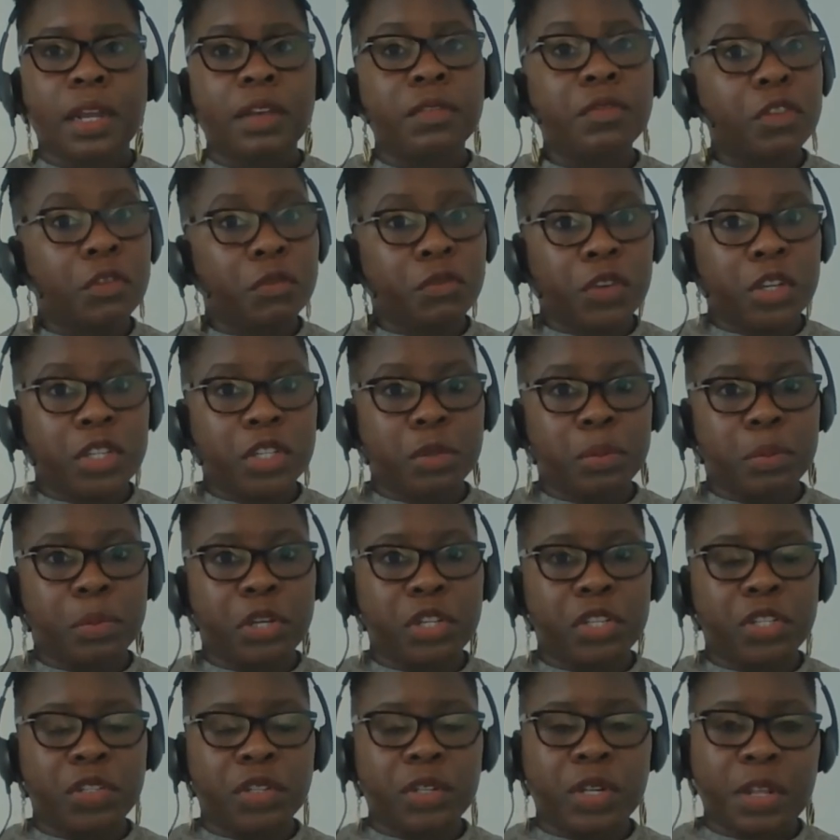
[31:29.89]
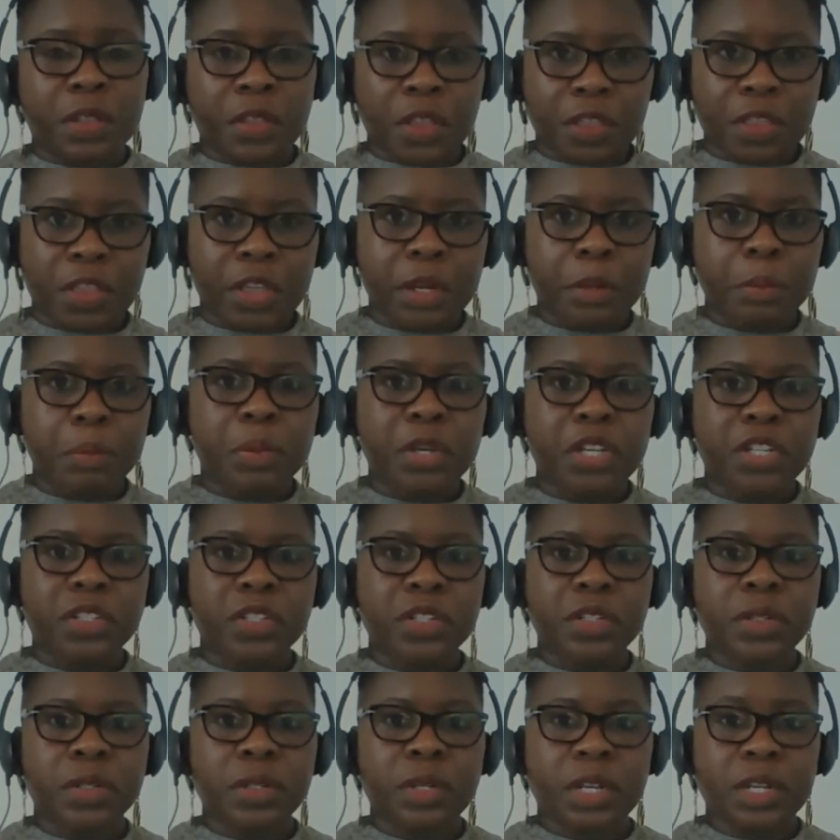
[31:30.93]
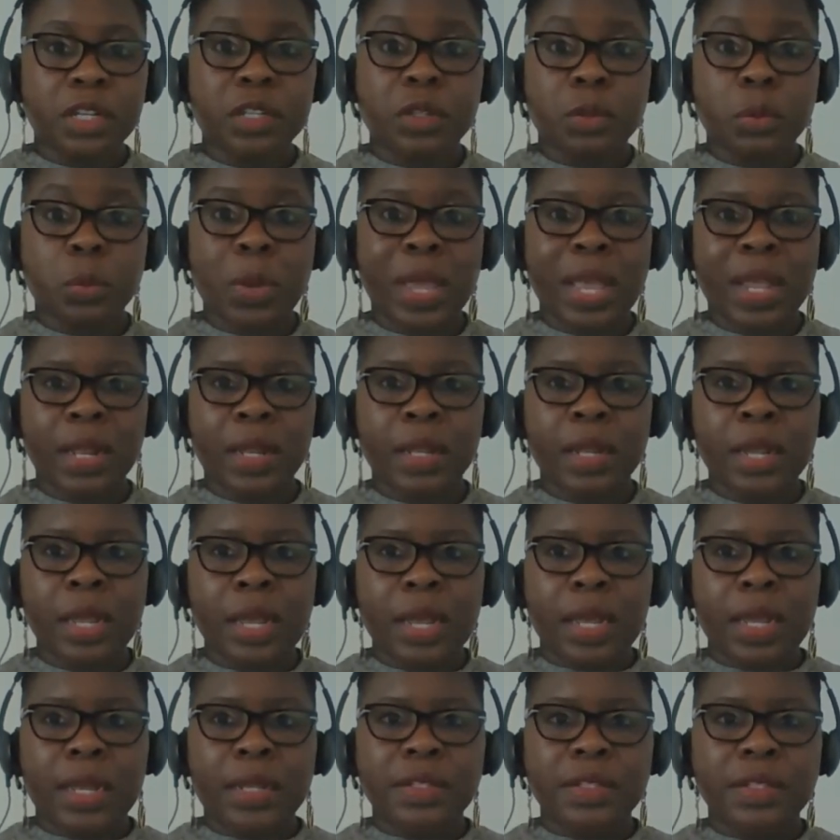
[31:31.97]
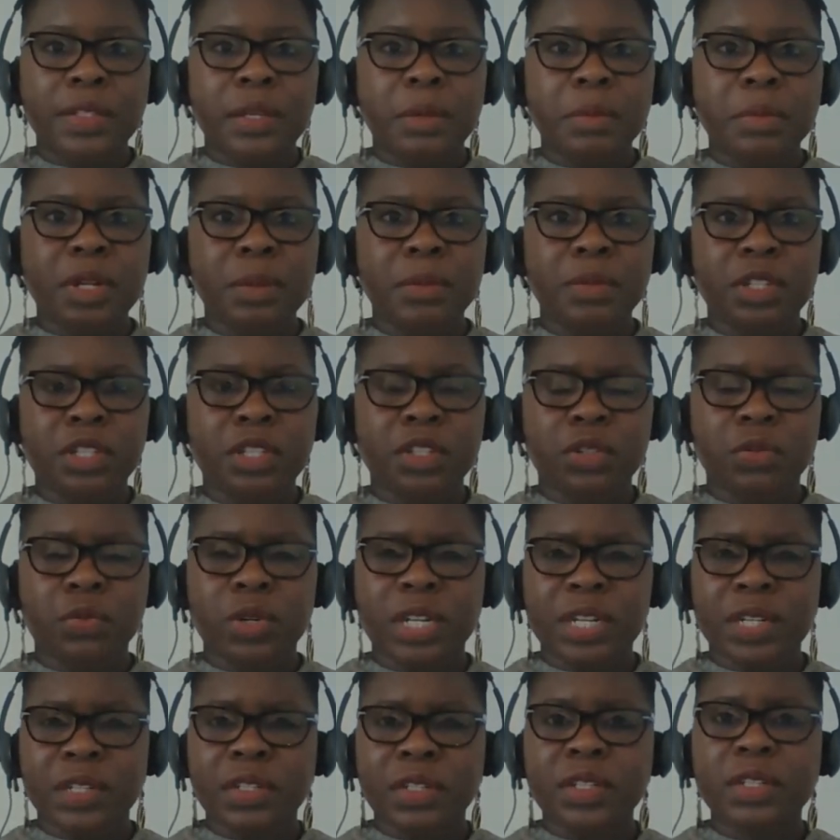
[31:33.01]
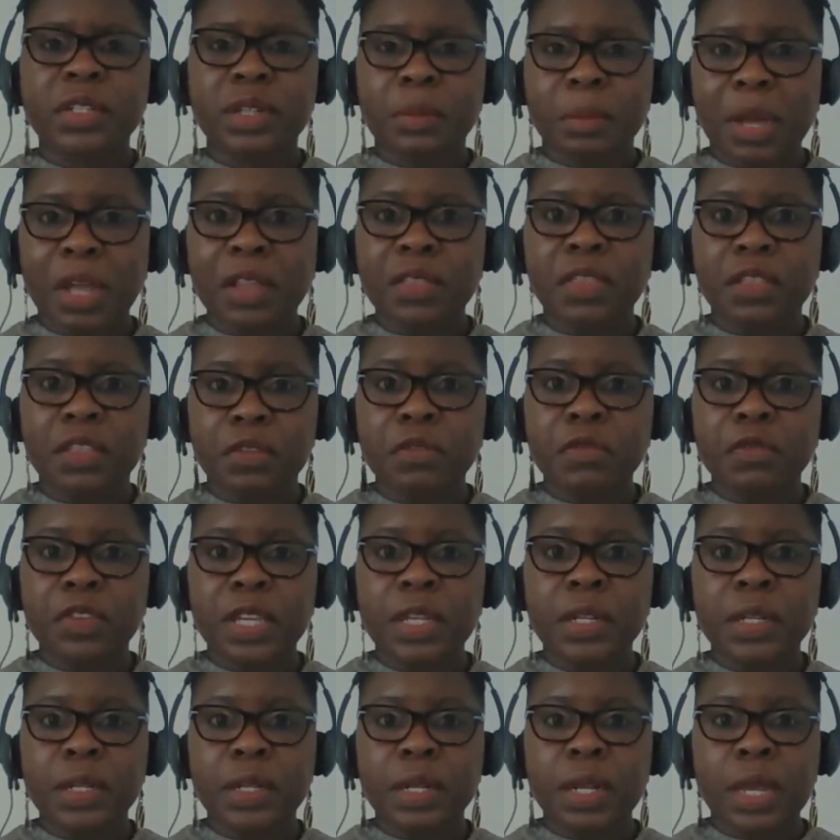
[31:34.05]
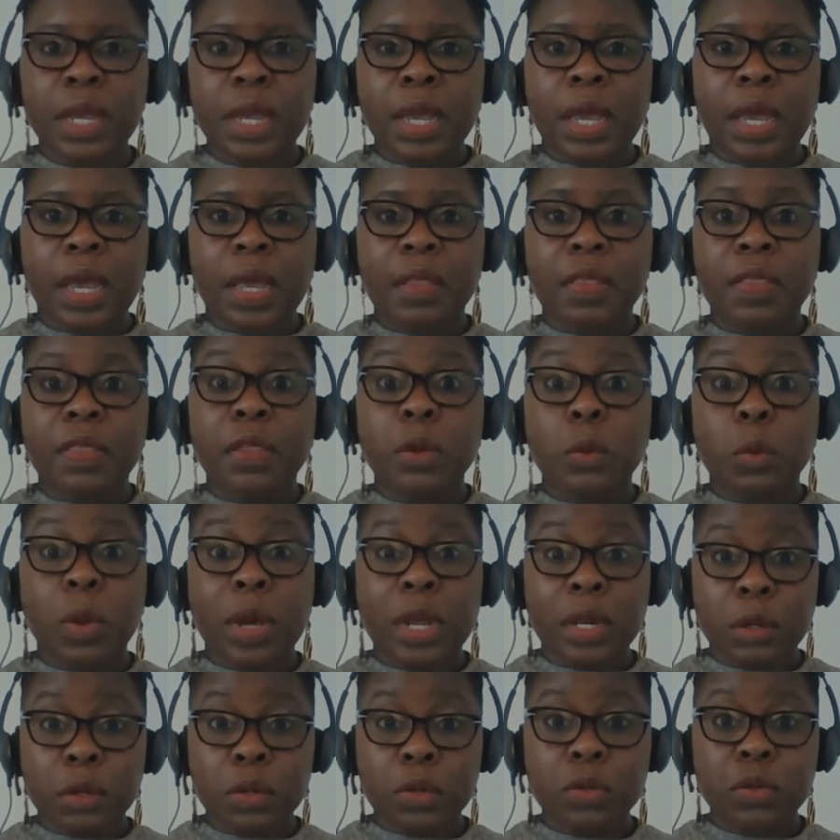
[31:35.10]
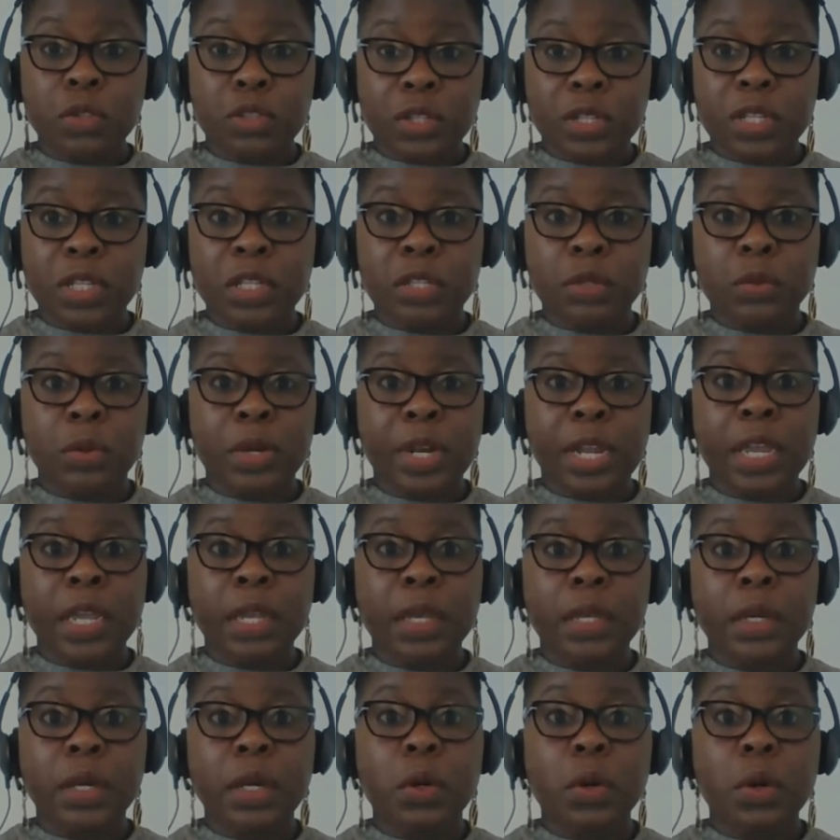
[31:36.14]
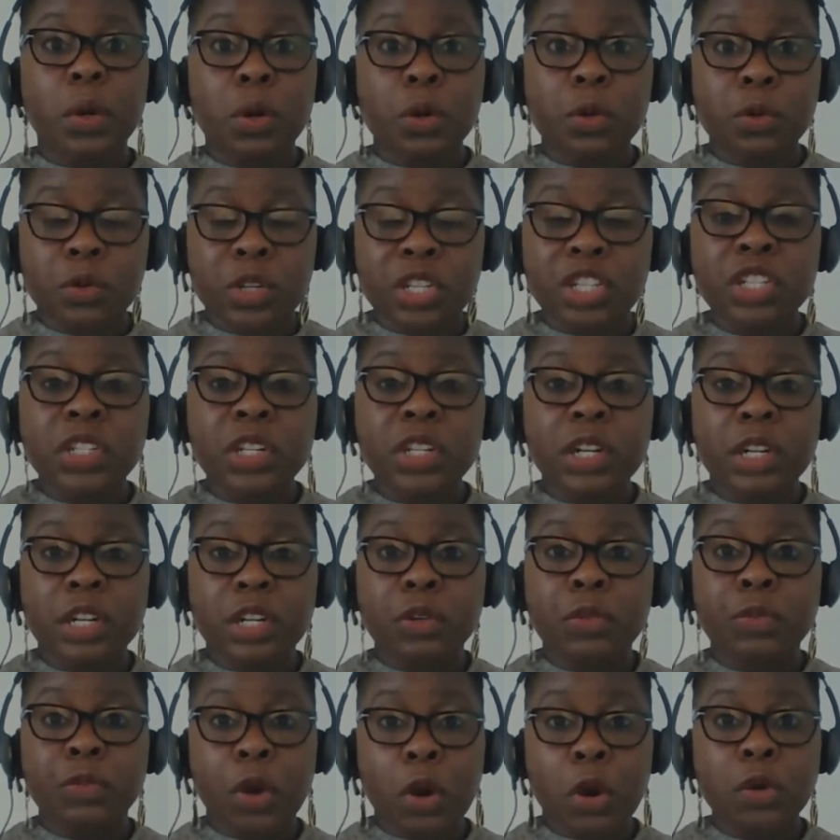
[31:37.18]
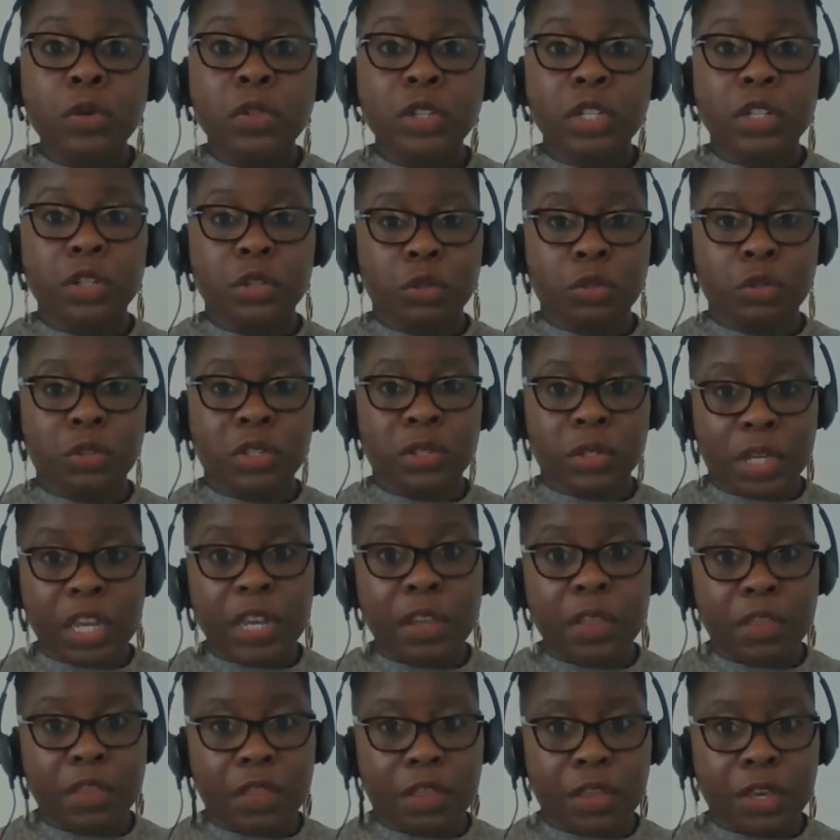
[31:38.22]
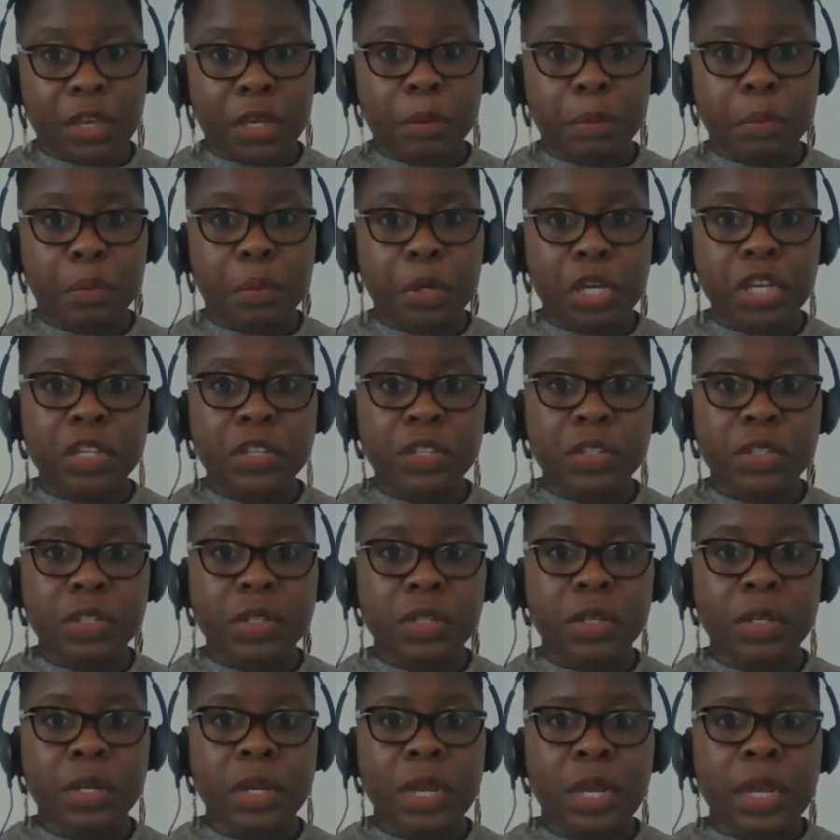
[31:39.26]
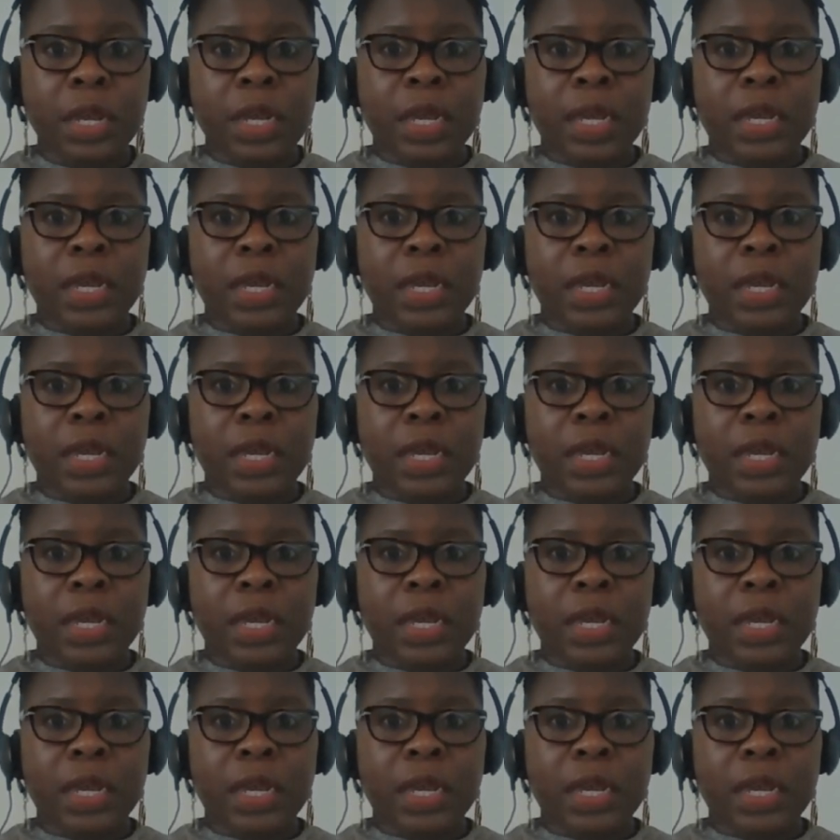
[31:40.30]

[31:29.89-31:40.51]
I, love the first person and the third person as well. And sometimes it's really just about the feel. And the one who sees when I originally wrote it, it was in third person.